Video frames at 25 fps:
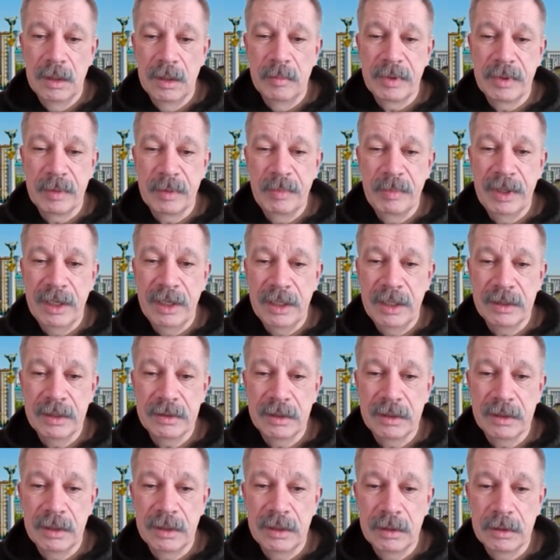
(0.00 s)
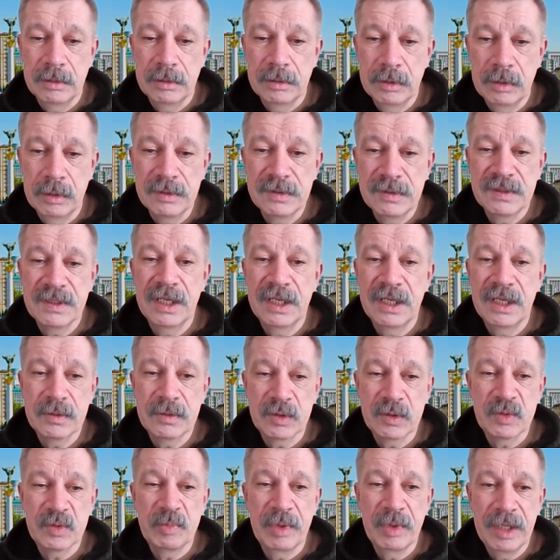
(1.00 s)
prepared a
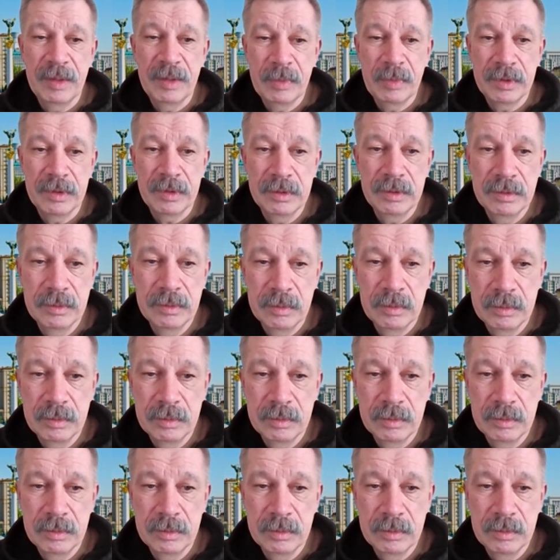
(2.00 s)
consensus paper,